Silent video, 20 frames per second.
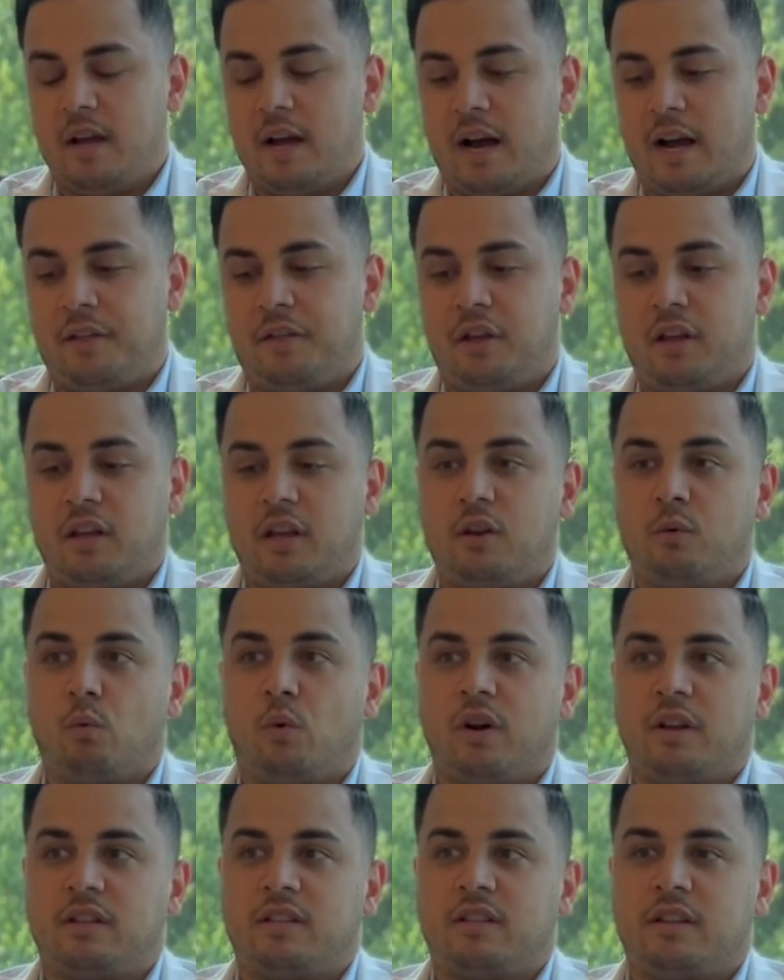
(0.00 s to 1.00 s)
I think in
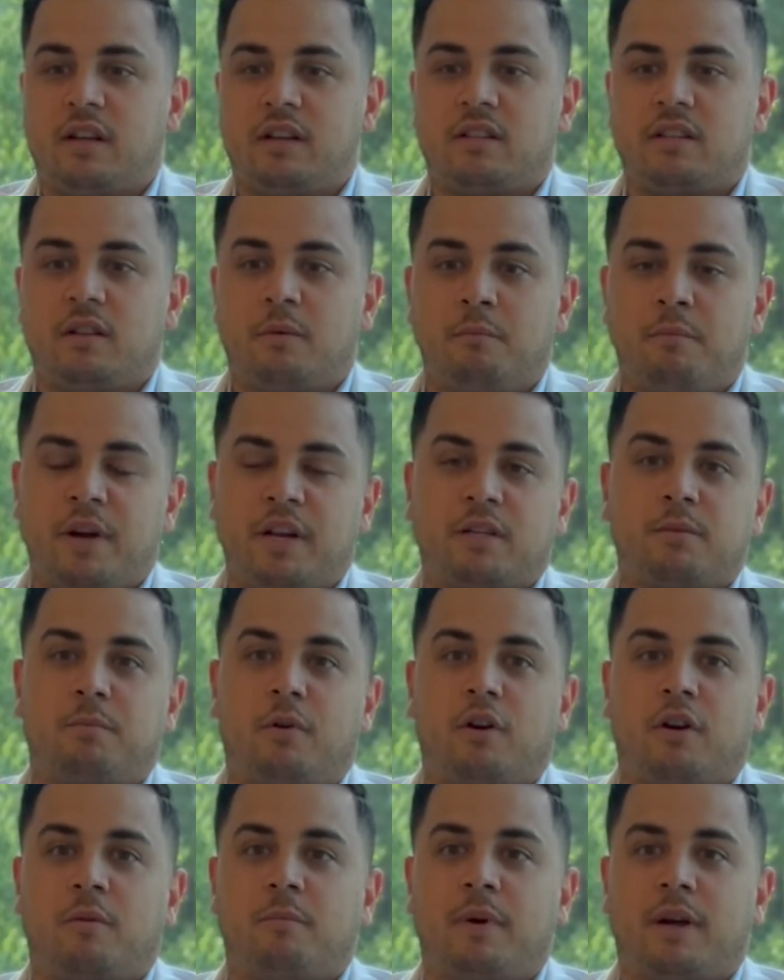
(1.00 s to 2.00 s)
one sense, the best
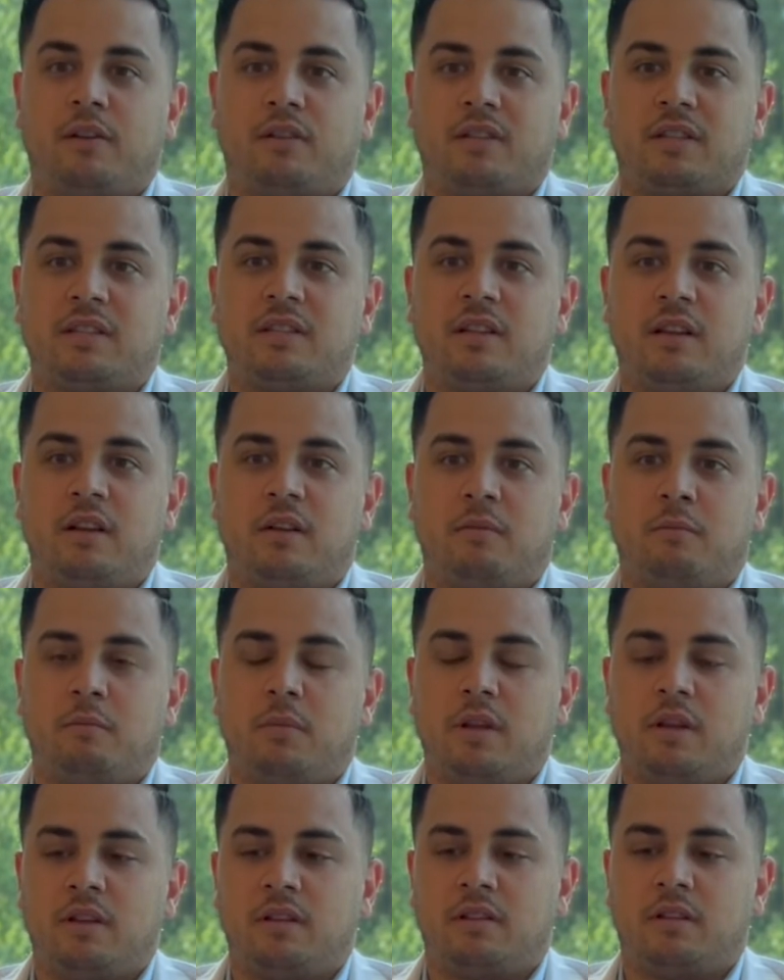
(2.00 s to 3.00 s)
part about sim
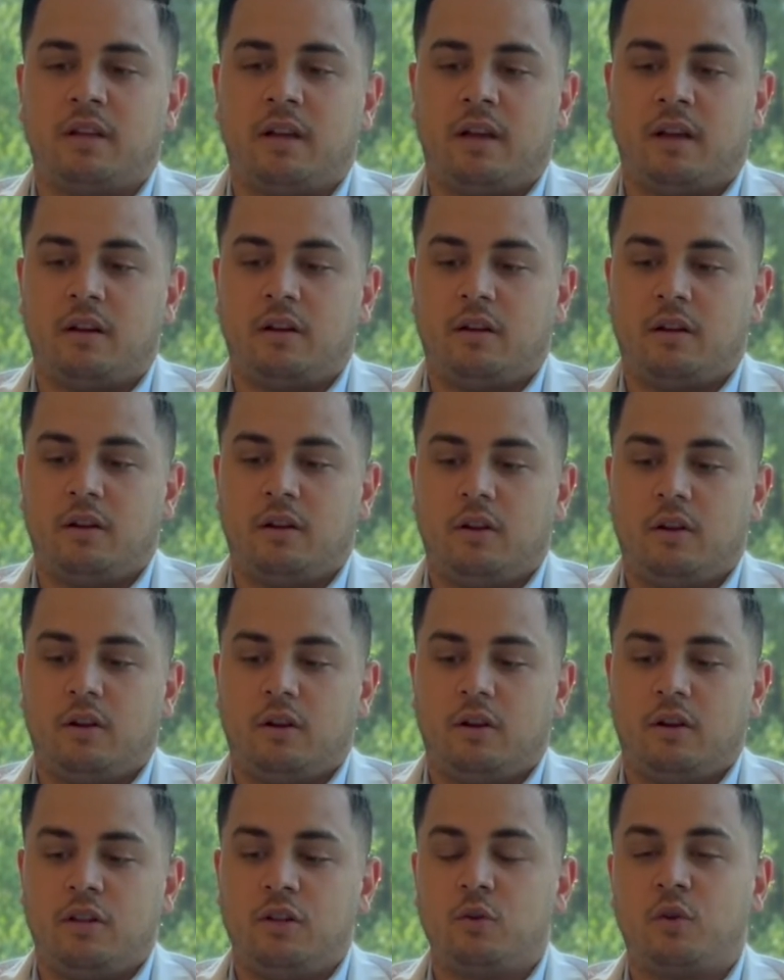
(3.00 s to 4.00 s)
is that
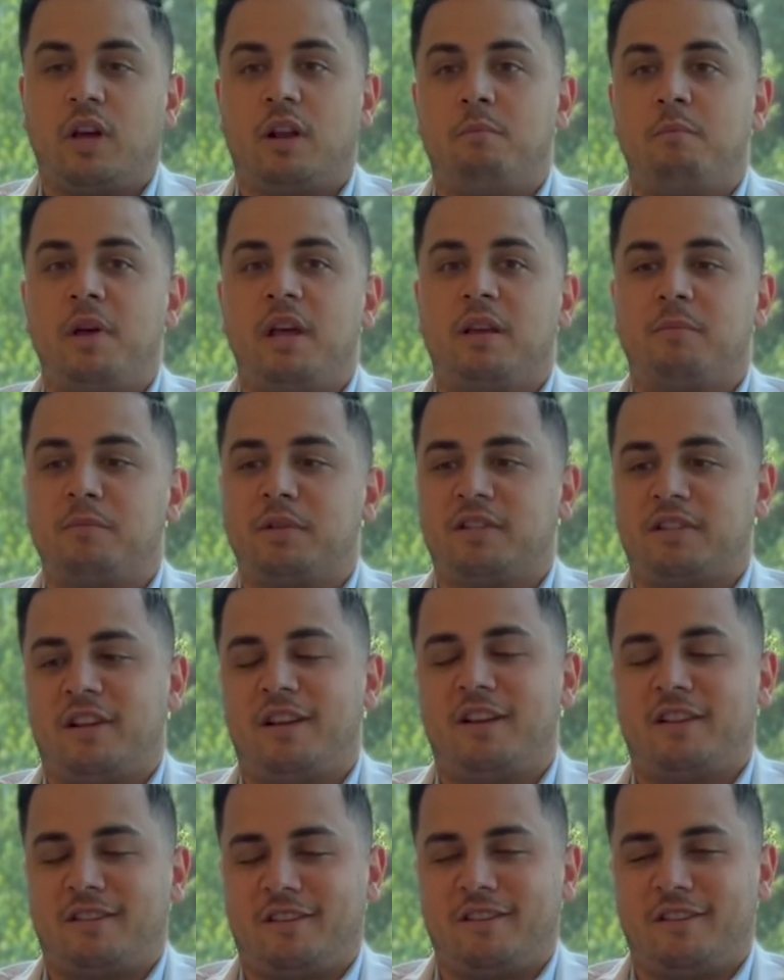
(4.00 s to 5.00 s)
you can make
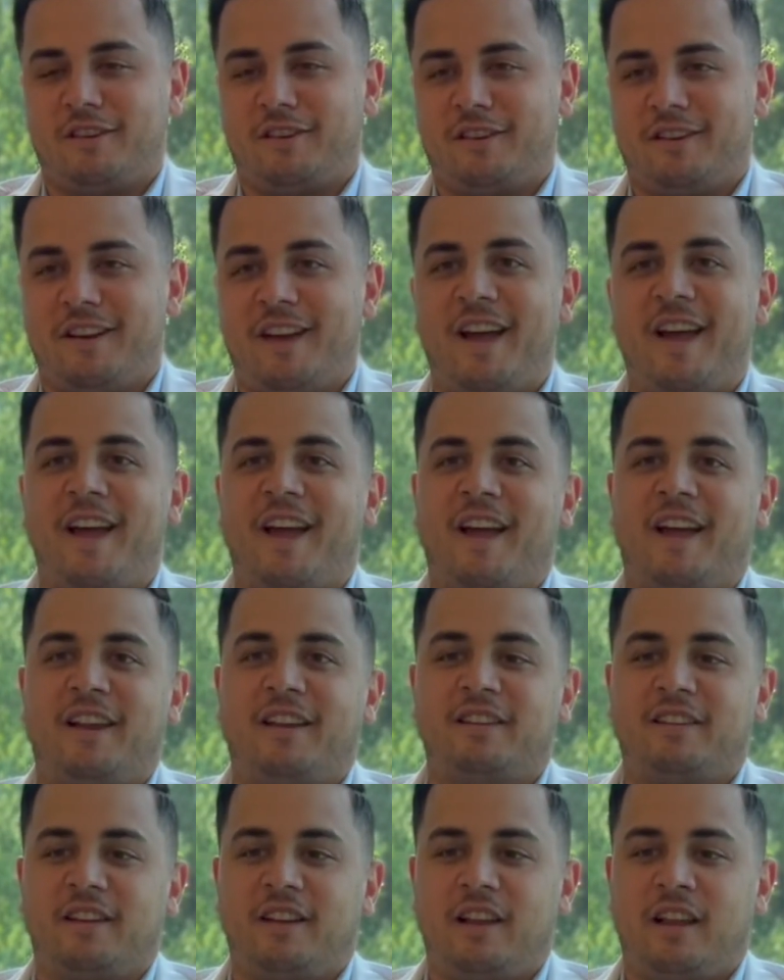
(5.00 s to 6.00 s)
mistakes here,
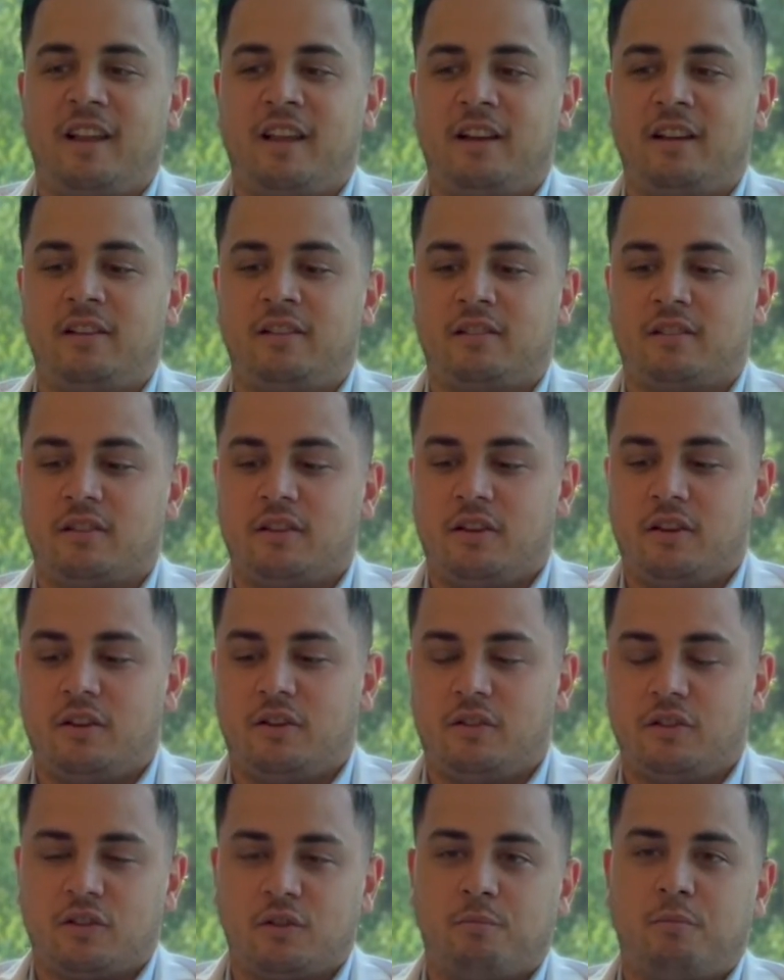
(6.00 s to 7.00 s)
and it is
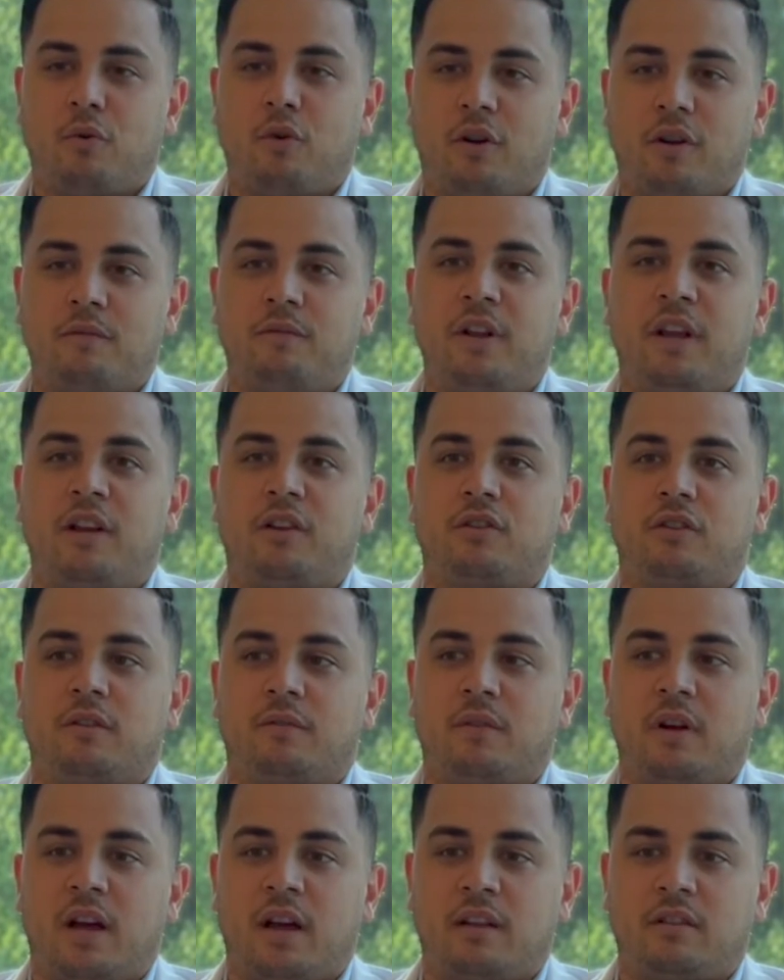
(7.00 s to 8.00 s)
the supportive nature
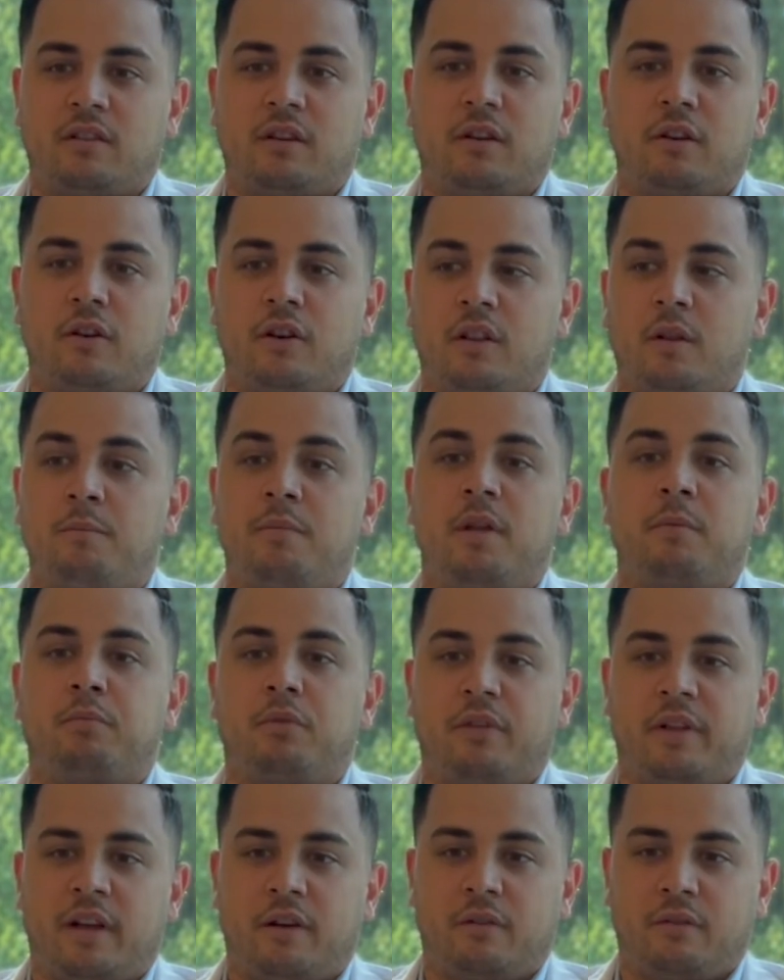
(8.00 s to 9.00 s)
of Geisinger and the
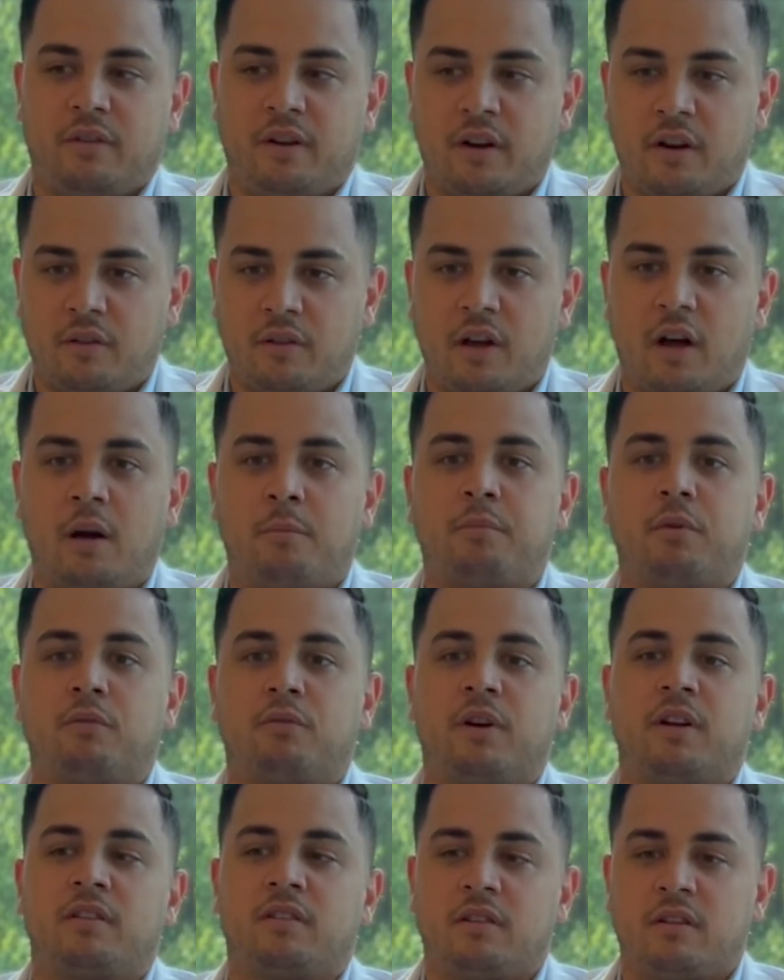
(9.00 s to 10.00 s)
people that are there, the upper
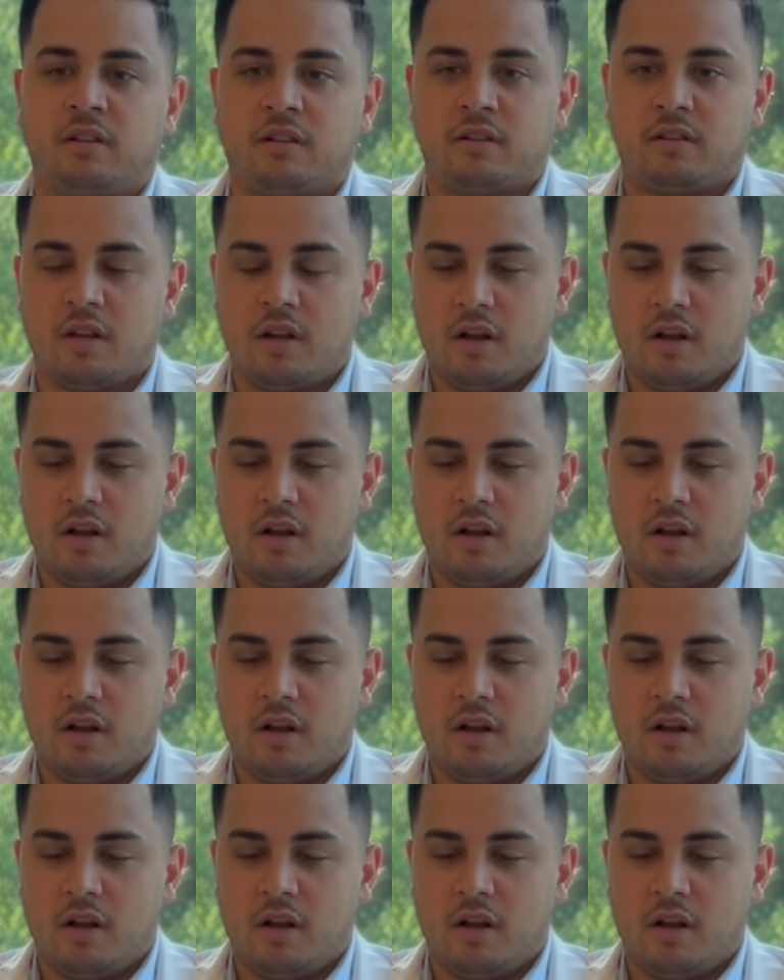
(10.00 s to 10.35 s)
residents,